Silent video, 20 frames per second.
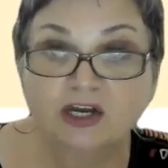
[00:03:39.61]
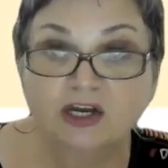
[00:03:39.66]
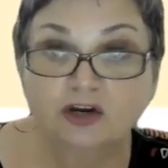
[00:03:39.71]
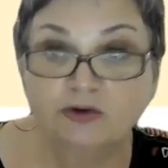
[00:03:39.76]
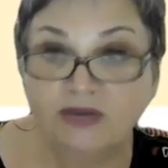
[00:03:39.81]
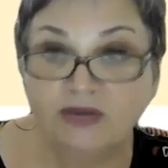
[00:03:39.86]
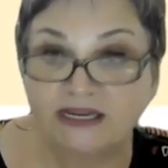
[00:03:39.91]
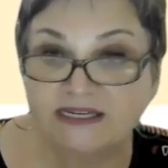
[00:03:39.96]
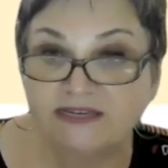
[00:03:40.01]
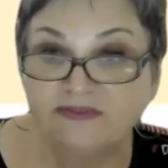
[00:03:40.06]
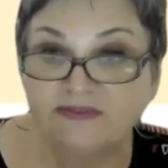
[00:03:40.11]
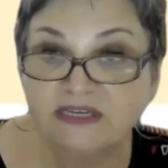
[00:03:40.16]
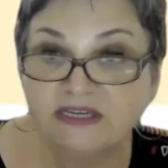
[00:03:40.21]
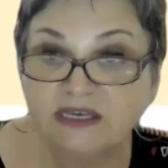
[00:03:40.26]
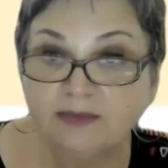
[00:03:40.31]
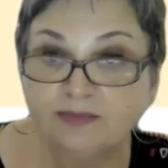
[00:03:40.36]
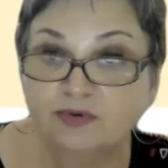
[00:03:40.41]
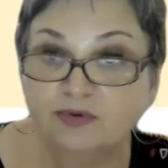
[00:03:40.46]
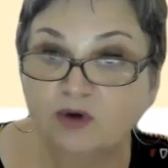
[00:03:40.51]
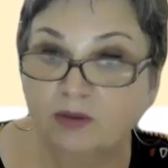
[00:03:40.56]

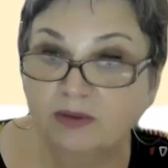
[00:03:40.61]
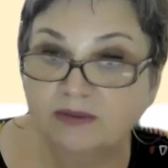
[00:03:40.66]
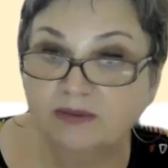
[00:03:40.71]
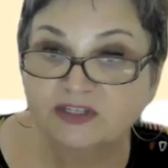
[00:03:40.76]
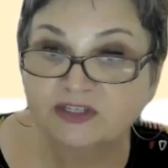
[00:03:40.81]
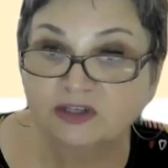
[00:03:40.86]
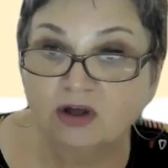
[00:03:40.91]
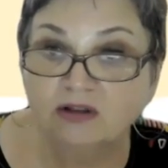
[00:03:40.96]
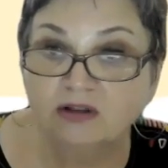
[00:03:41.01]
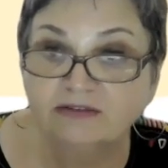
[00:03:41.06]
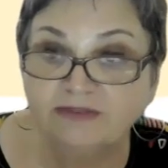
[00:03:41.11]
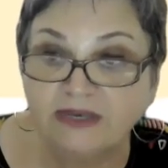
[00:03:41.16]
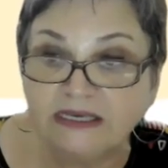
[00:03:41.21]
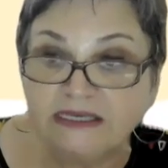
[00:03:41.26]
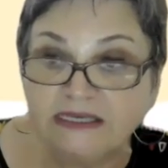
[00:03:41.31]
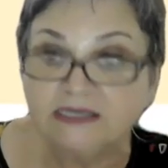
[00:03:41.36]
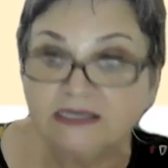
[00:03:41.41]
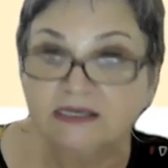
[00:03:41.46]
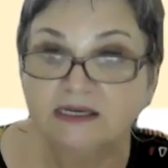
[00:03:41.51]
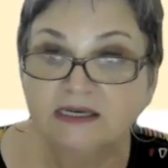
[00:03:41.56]
creativity, problem
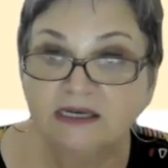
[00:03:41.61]
solving,